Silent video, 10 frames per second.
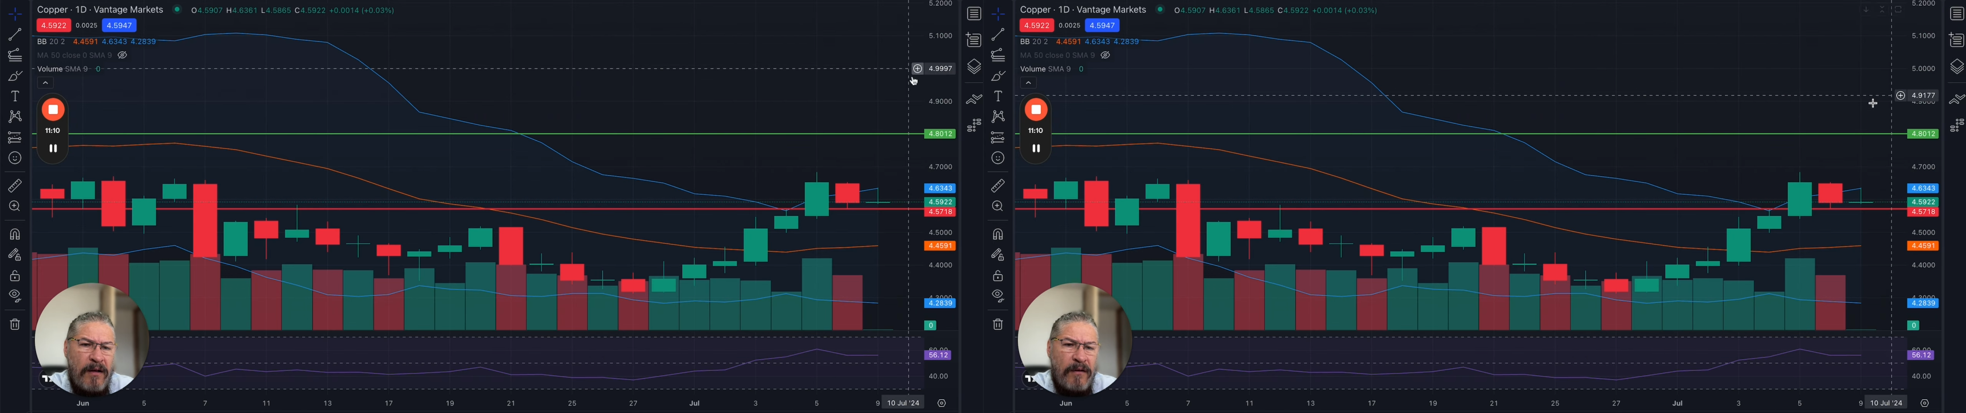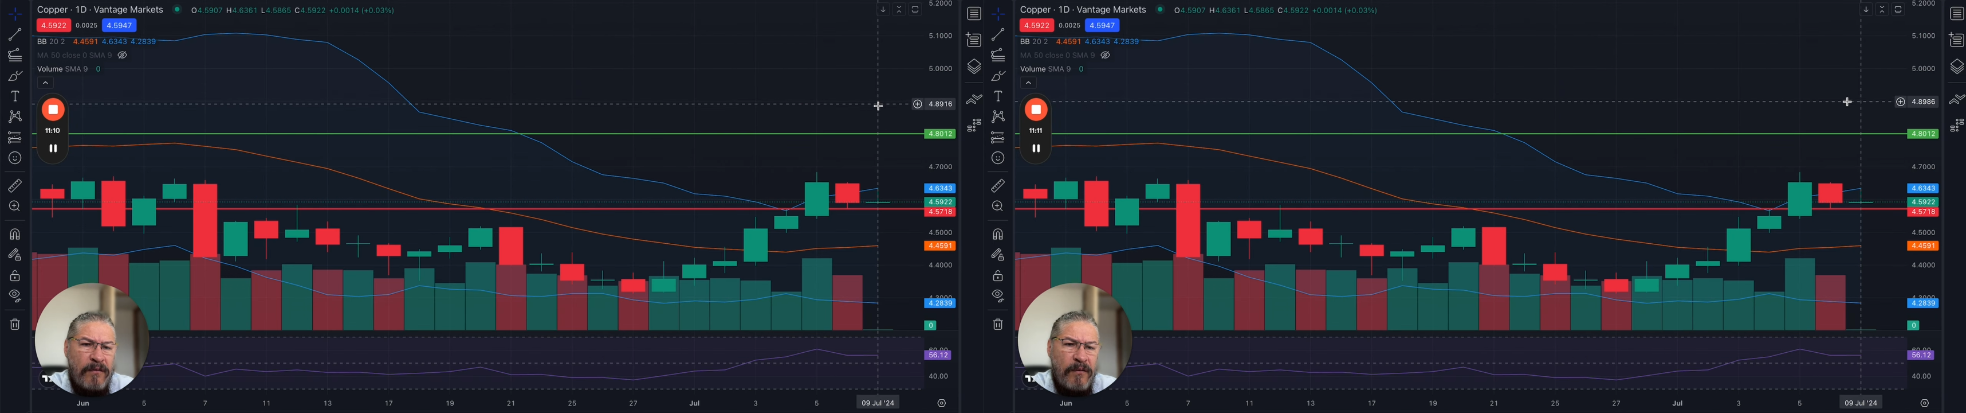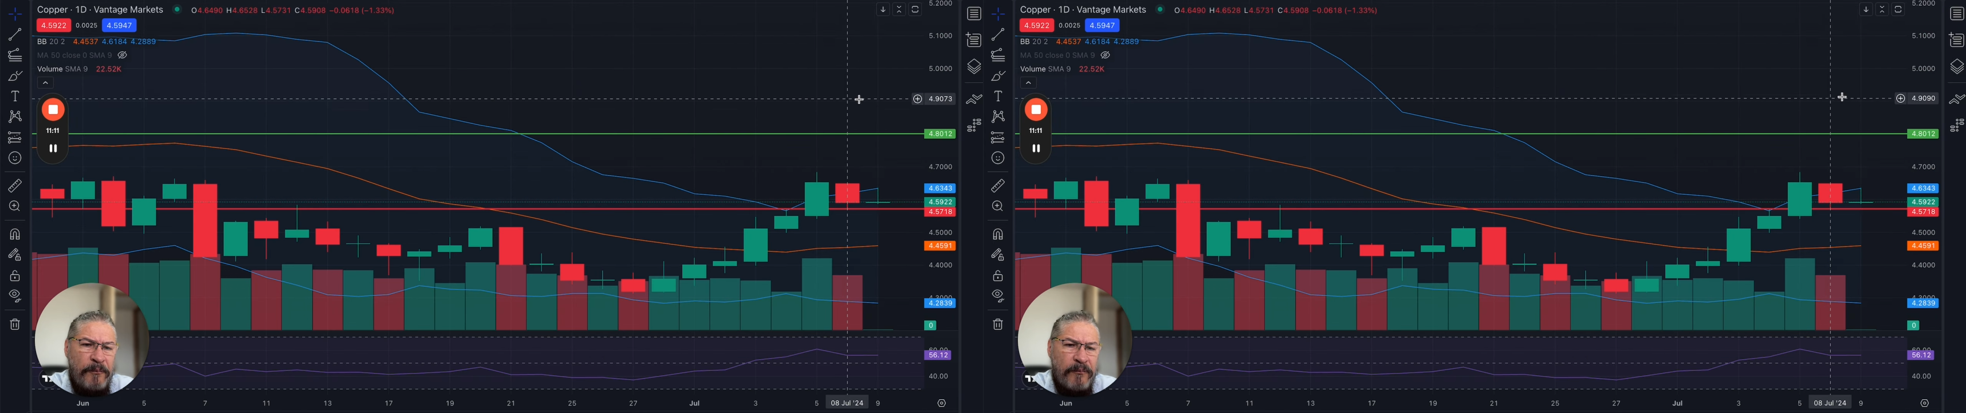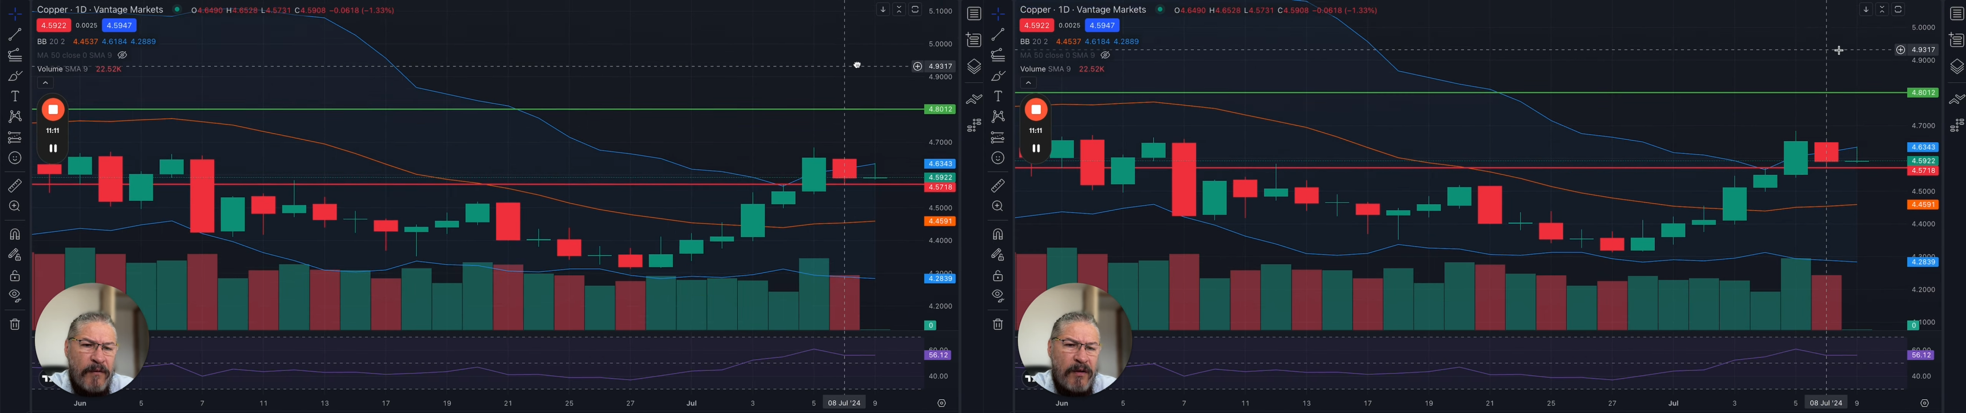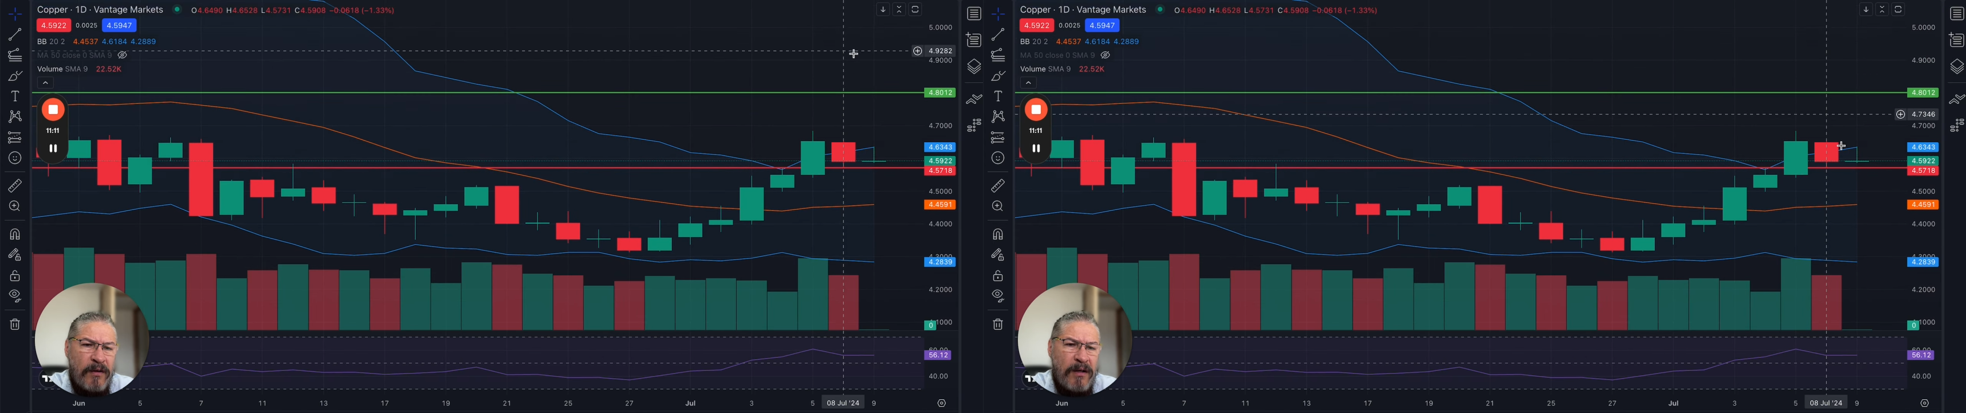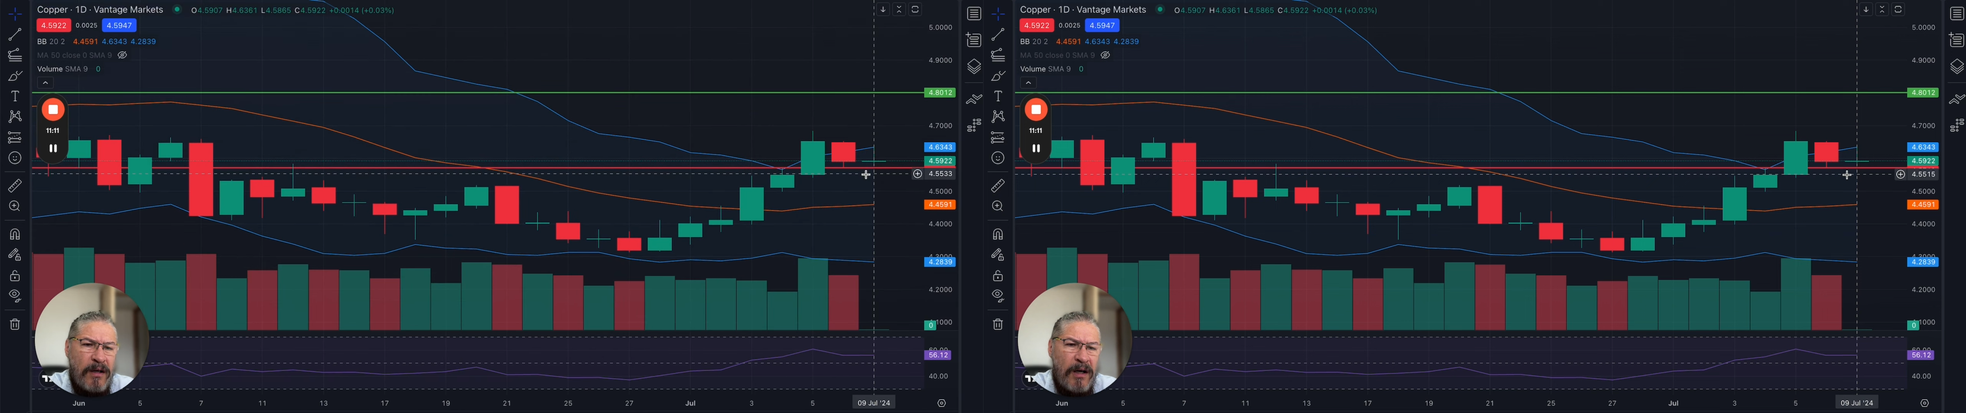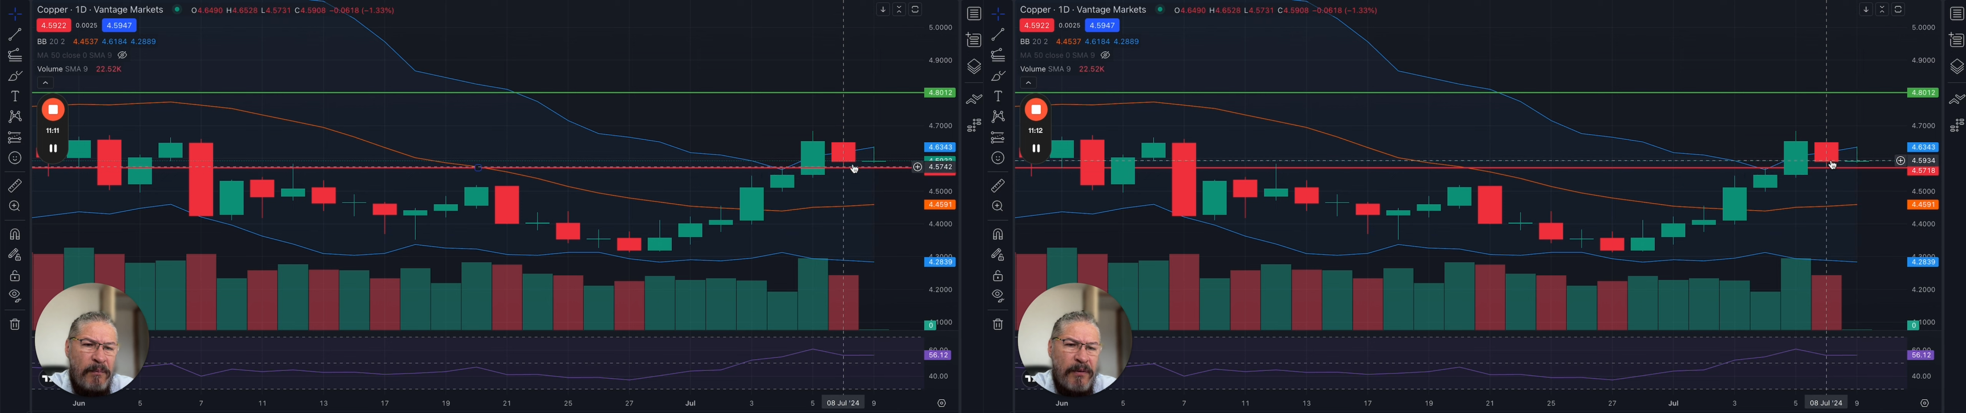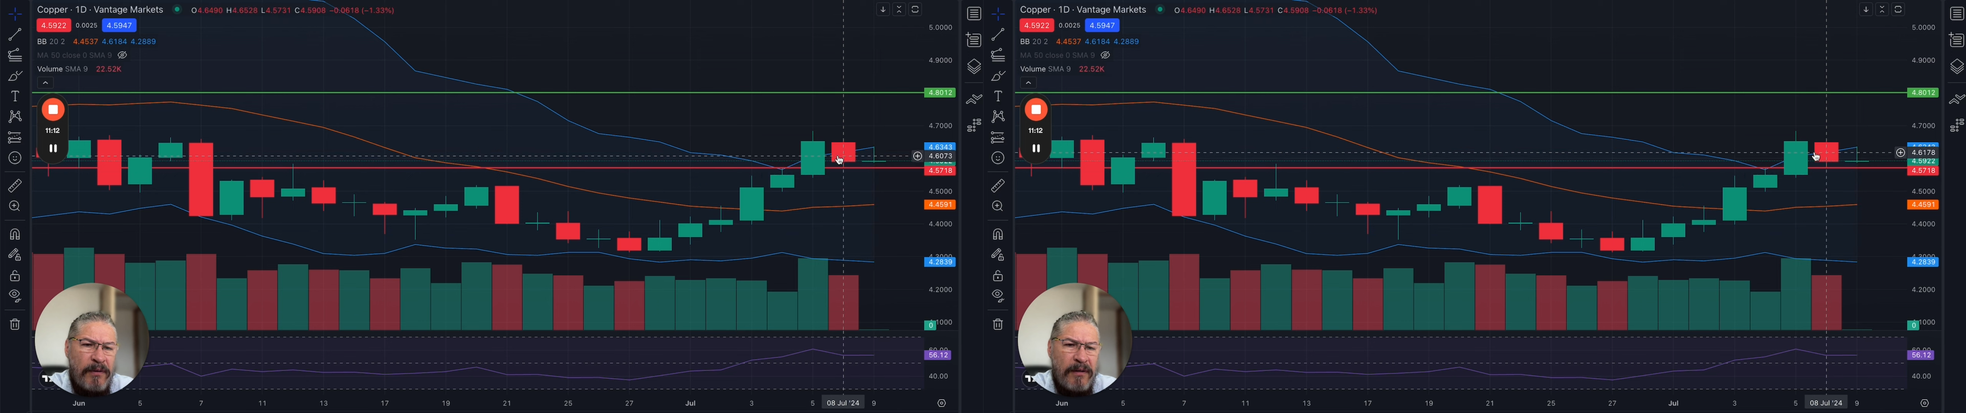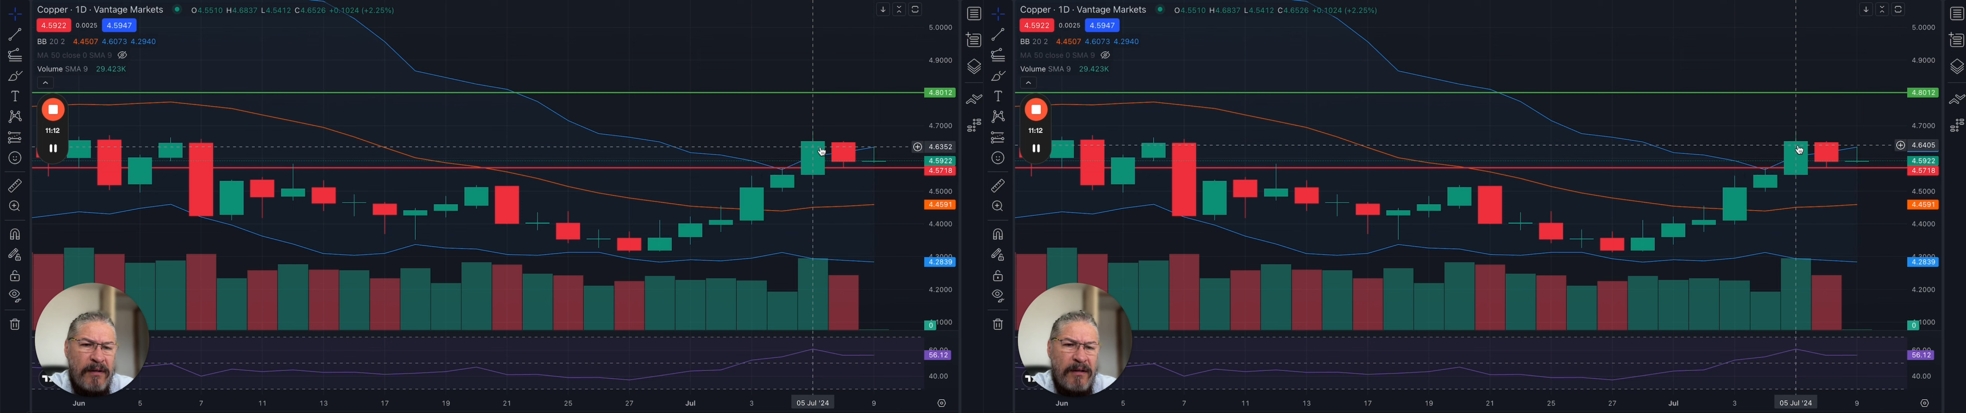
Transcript: So copper,